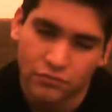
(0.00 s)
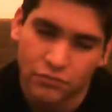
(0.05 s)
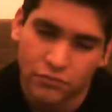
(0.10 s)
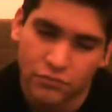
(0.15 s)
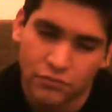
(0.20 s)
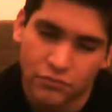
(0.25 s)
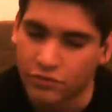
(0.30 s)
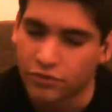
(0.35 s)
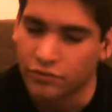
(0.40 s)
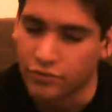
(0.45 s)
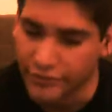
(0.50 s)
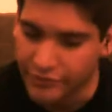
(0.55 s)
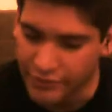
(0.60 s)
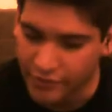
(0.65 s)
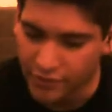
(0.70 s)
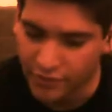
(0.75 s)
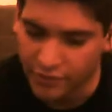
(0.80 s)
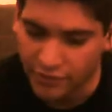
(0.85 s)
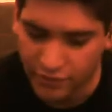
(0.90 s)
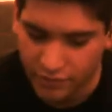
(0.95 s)
no
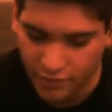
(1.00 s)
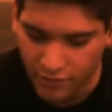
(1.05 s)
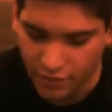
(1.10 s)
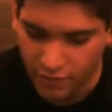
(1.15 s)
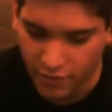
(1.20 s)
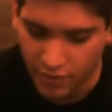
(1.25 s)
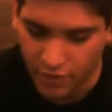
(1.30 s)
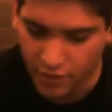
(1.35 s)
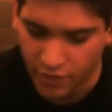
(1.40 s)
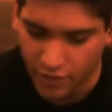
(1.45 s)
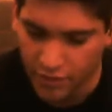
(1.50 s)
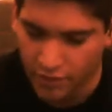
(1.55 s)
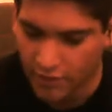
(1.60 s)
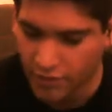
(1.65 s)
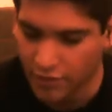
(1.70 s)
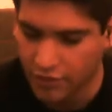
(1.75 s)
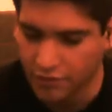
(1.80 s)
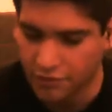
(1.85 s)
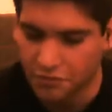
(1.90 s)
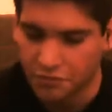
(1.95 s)
Gurren,
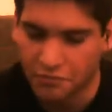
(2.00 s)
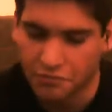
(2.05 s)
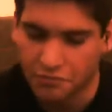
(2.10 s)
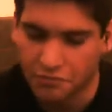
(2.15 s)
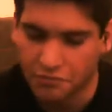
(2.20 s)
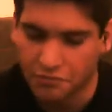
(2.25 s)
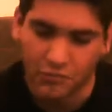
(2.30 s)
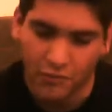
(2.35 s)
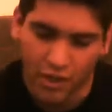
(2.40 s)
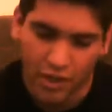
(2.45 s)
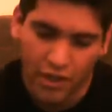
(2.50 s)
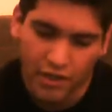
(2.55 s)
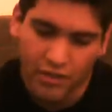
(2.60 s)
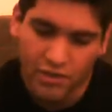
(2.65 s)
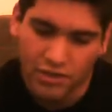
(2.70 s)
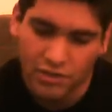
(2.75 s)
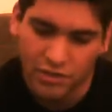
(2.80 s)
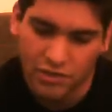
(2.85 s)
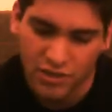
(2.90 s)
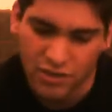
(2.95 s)
and yeah, I
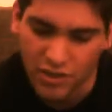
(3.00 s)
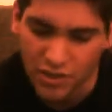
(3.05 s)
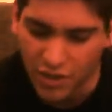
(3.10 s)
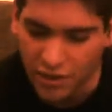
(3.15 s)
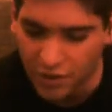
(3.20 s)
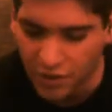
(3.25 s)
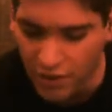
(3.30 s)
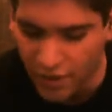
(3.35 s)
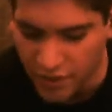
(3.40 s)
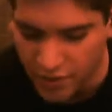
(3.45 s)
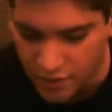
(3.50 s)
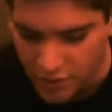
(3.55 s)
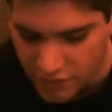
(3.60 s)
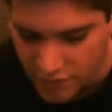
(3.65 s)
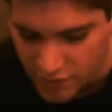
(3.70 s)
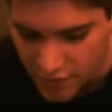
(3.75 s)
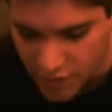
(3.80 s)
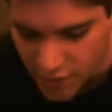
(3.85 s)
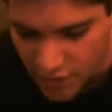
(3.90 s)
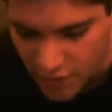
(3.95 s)
think she kind of liked it.
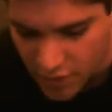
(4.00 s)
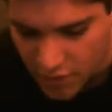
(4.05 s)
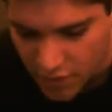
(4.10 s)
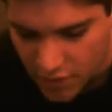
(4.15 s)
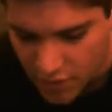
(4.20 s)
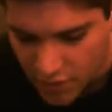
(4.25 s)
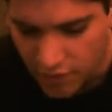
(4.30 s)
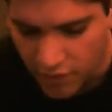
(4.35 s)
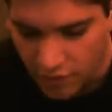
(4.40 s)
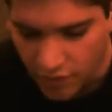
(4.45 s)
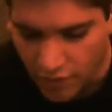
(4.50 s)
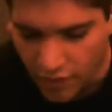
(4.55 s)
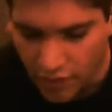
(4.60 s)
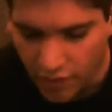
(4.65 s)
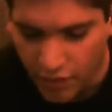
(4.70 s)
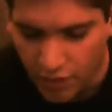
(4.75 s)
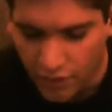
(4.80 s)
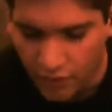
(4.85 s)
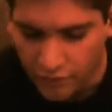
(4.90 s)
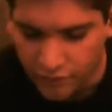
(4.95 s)

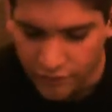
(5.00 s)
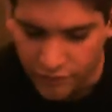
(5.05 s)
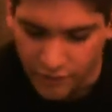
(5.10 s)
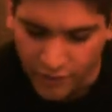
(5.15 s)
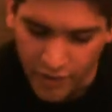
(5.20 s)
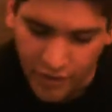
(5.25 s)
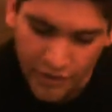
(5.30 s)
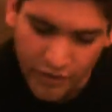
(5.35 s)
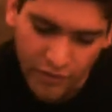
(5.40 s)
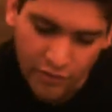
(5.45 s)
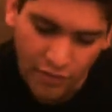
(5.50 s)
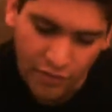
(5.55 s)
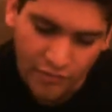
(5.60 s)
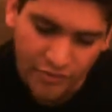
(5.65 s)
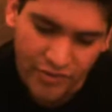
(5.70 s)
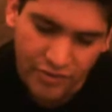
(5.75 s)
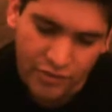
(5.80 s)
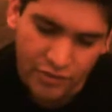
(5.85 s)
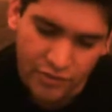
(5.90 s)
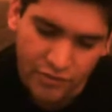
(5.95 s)
After that, I
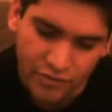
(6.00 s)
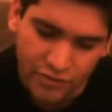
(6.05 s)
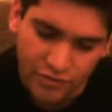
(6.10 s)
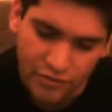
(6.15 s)
accompanied